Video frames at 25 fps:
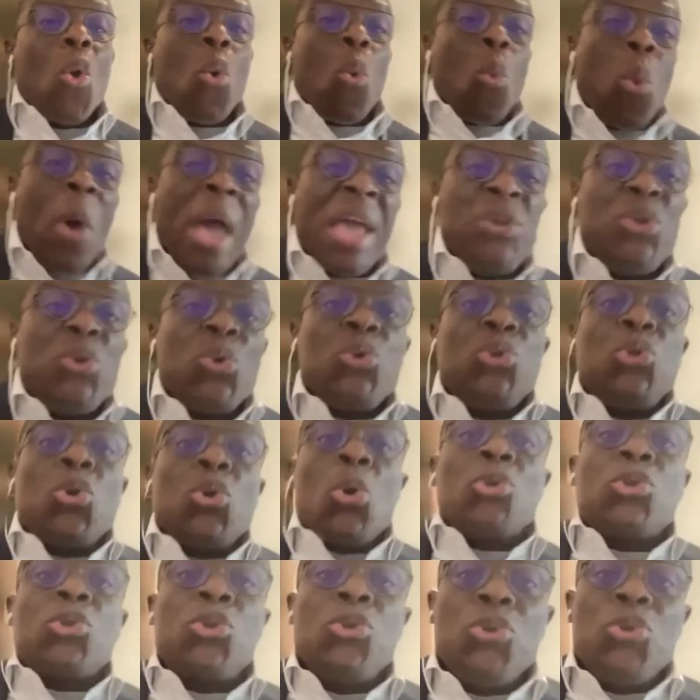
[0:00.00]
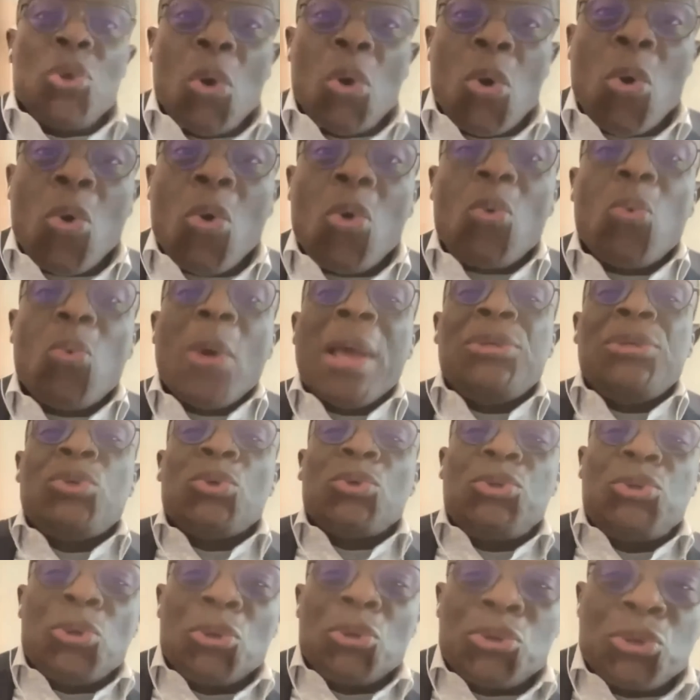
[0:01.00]
When you don't know what
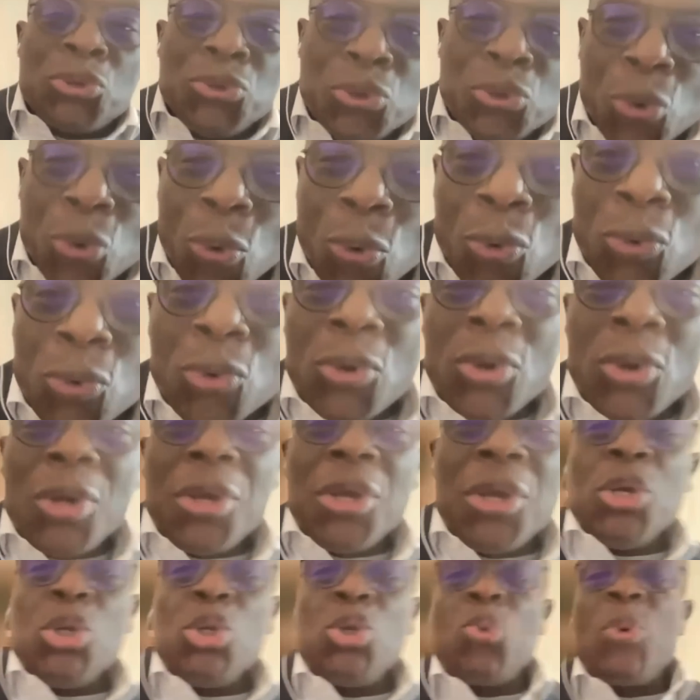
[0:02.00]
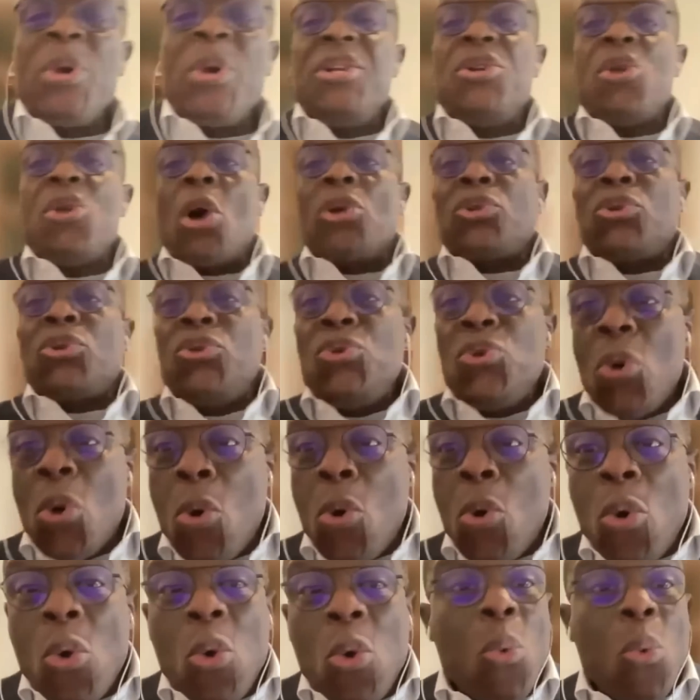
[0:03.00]
you don't know, you will not
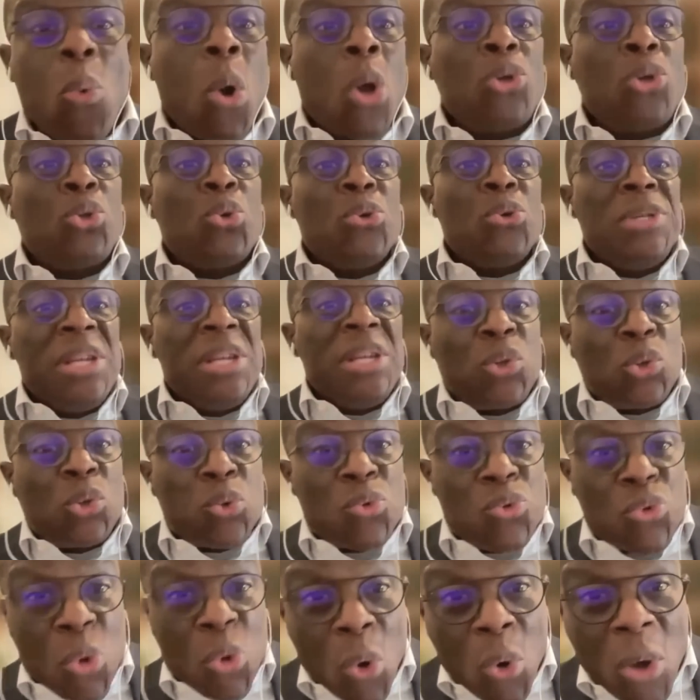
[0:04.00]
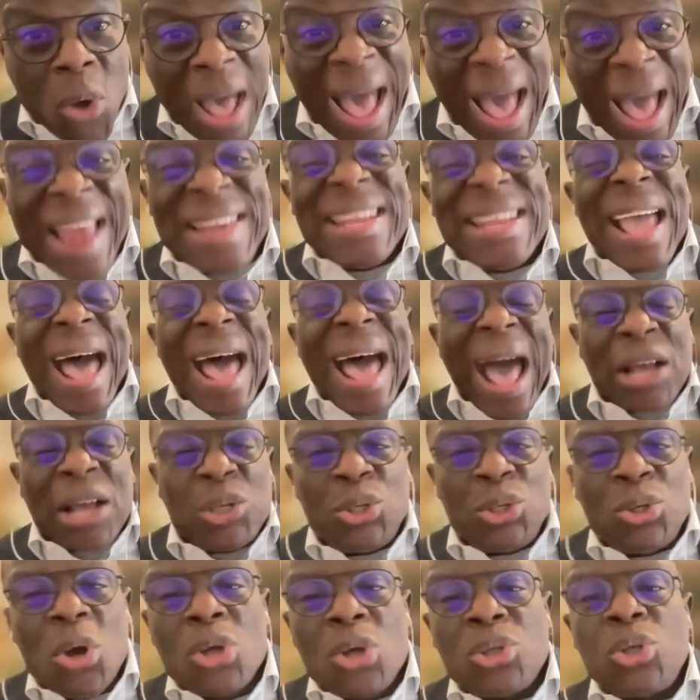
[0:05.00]
know what you need to know and the
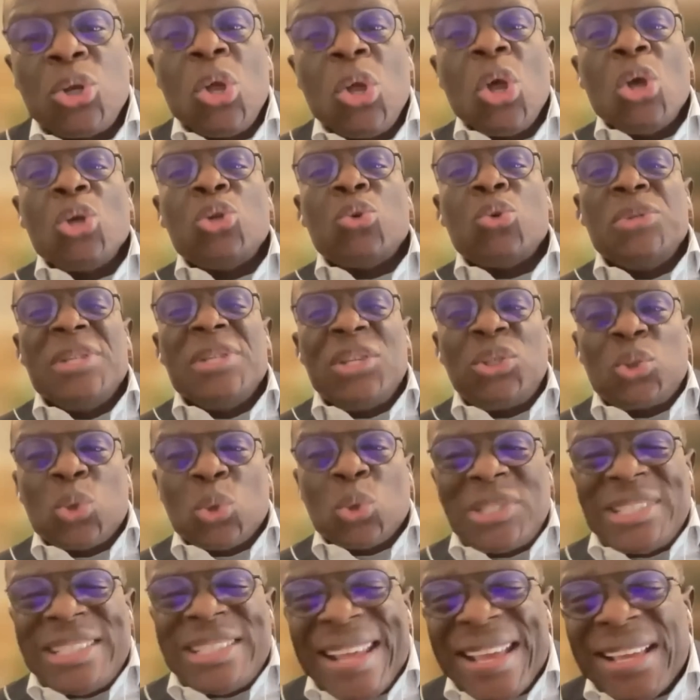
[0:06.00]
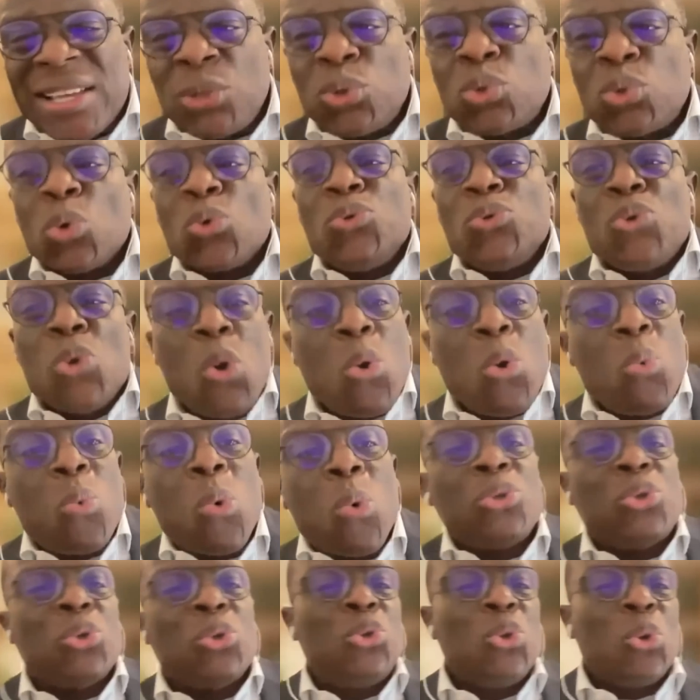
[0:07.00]
actions you need to take to know
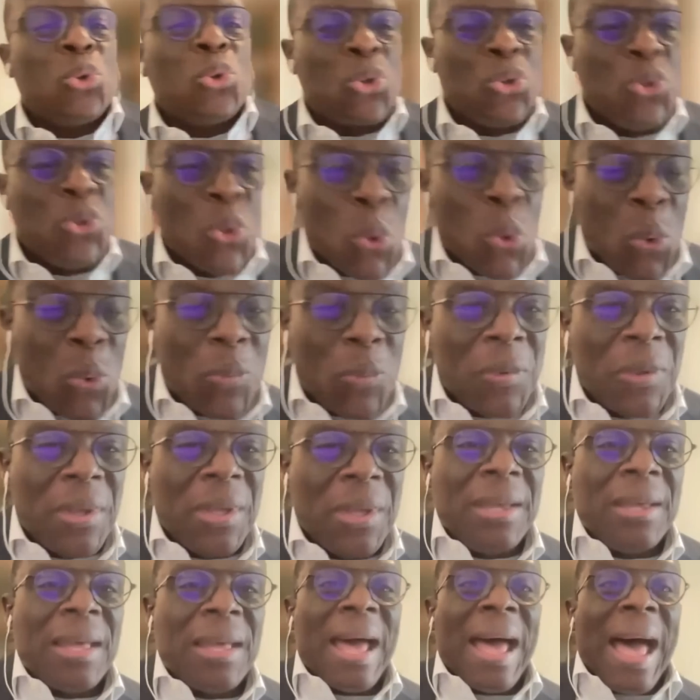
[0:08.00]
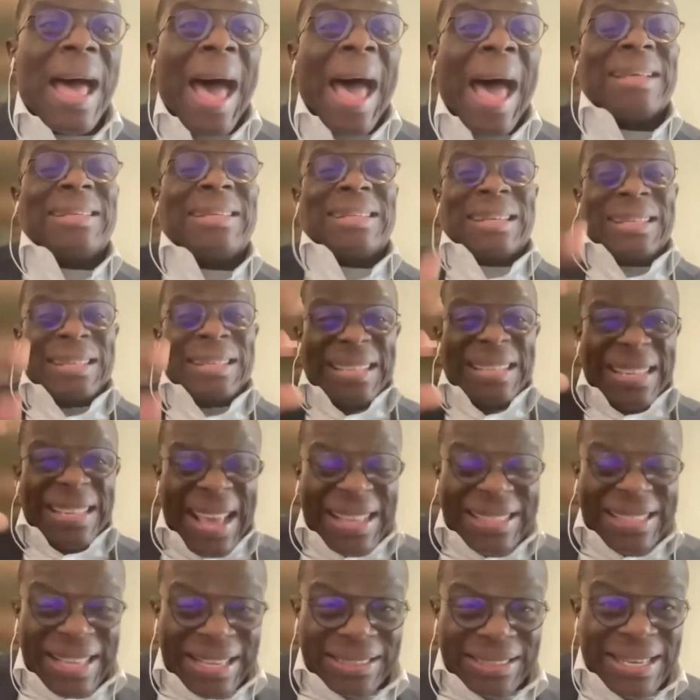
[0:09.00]
what you don't know, and
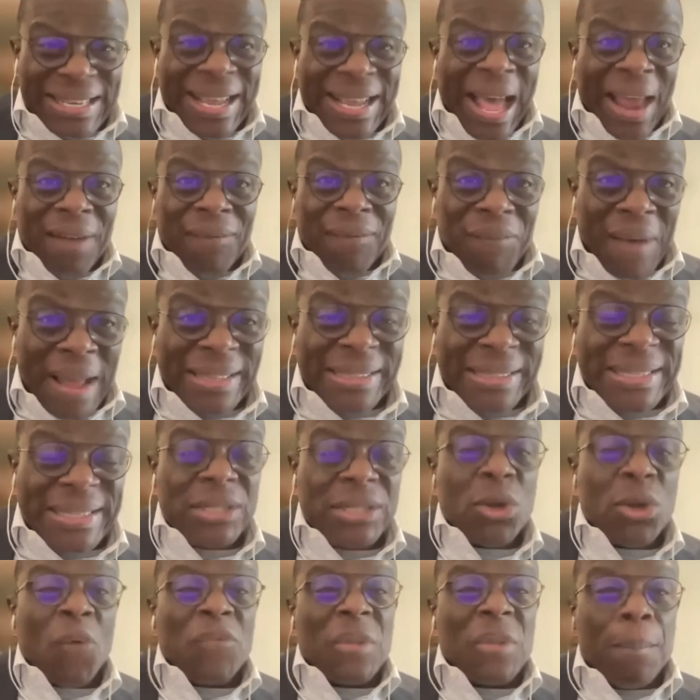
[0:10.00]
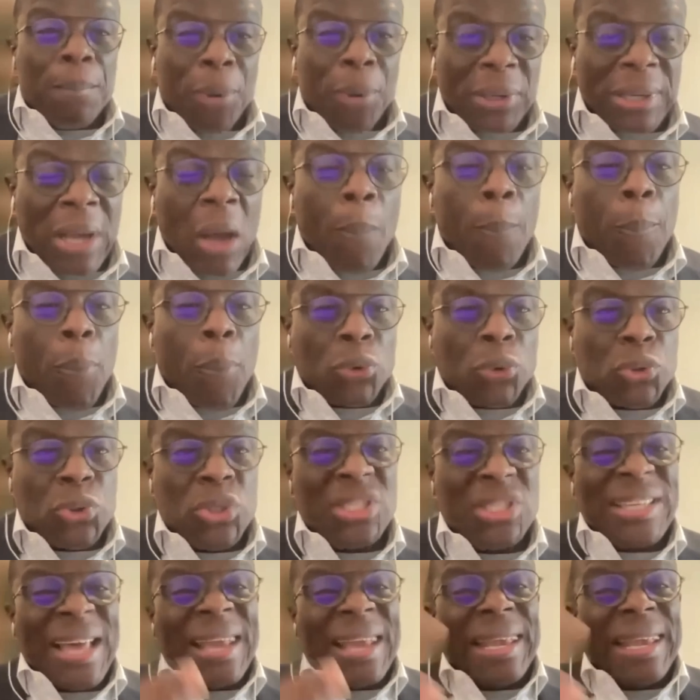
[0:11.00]
take advantage of the broader
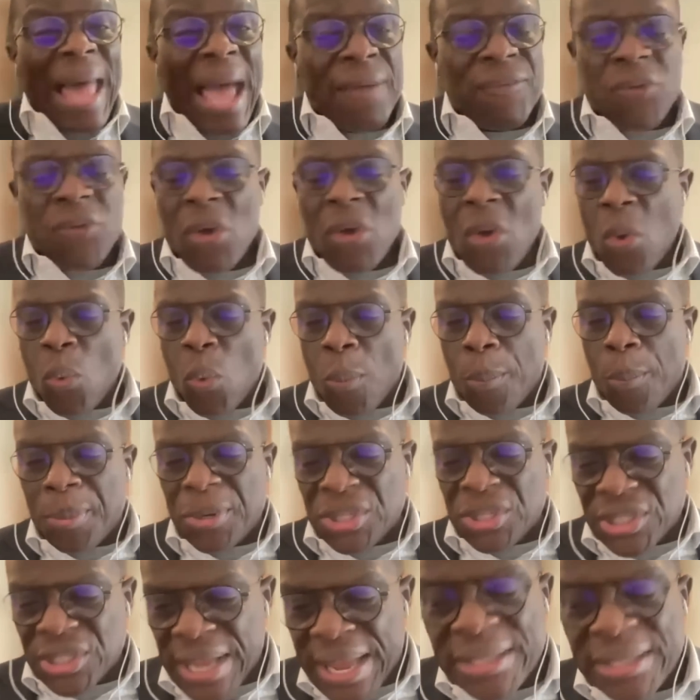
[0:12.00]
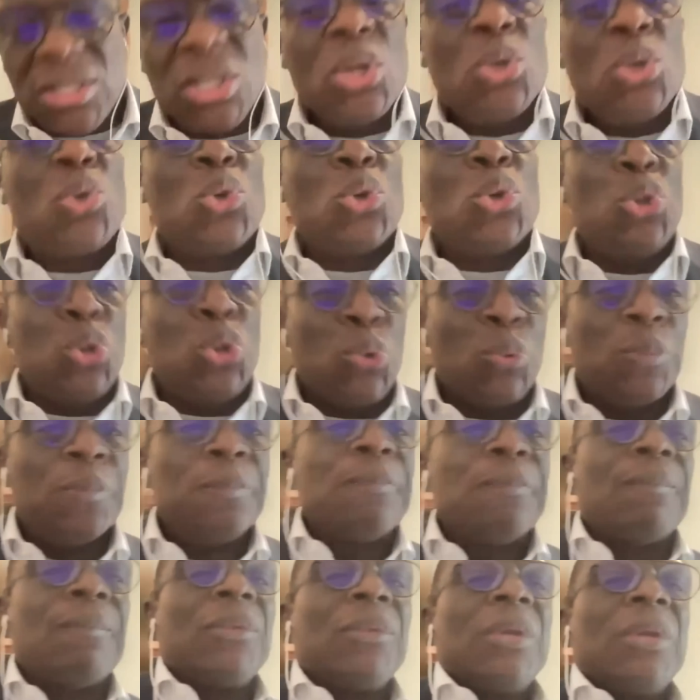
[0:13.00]
opportunities that life will present to you.
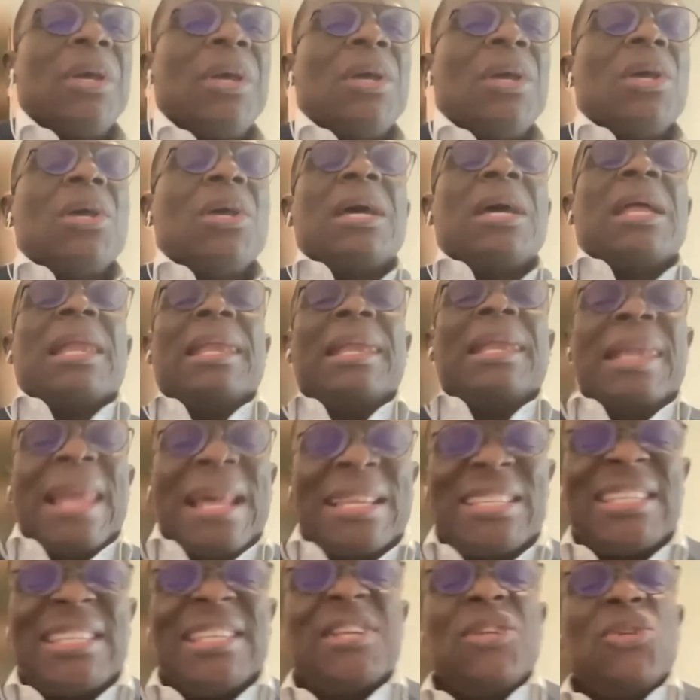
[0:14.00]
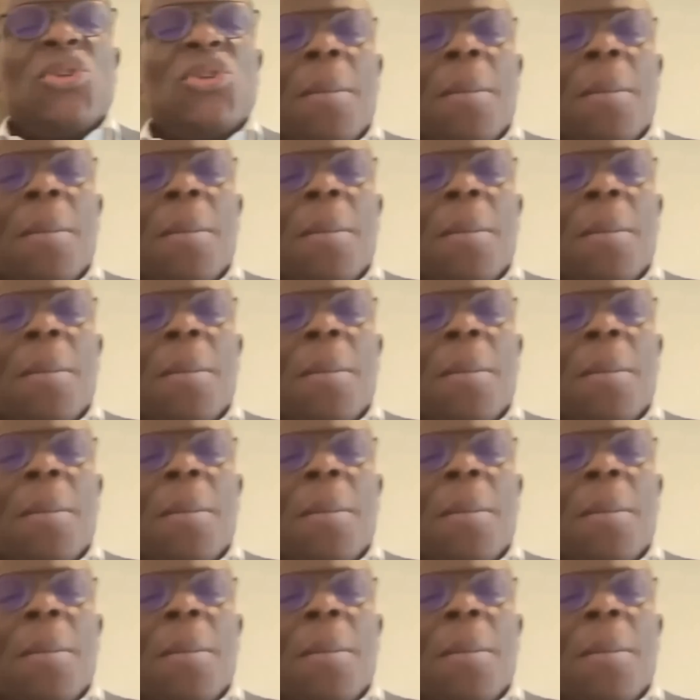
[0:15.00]
Lesson